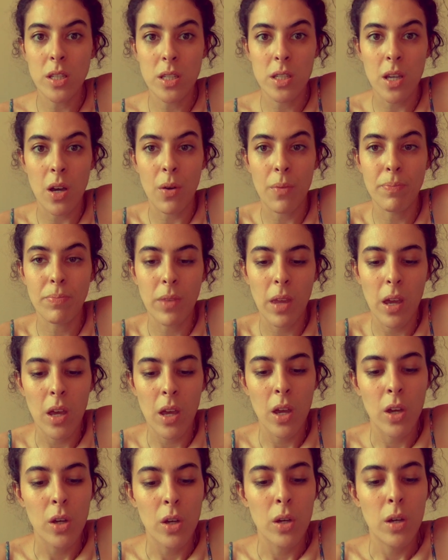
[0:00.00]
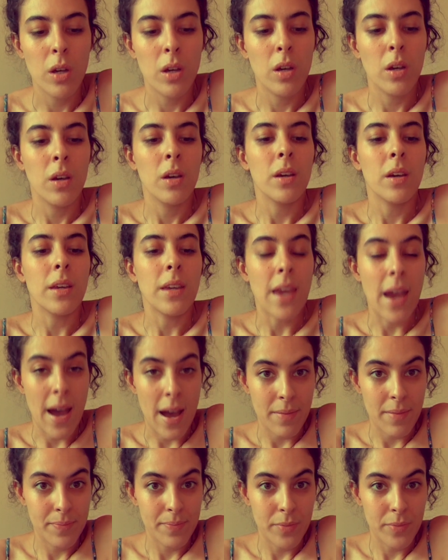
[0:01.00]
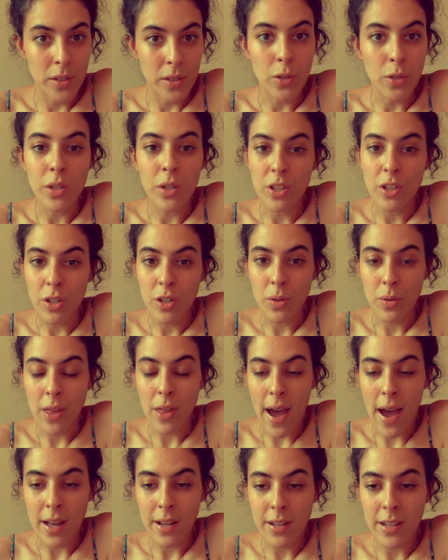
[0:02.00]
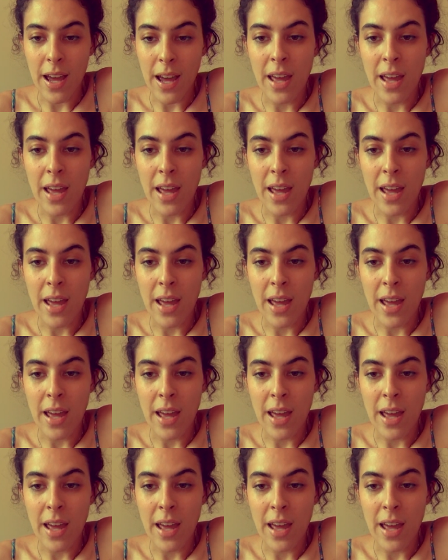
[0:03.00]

So, yeah, you can do that.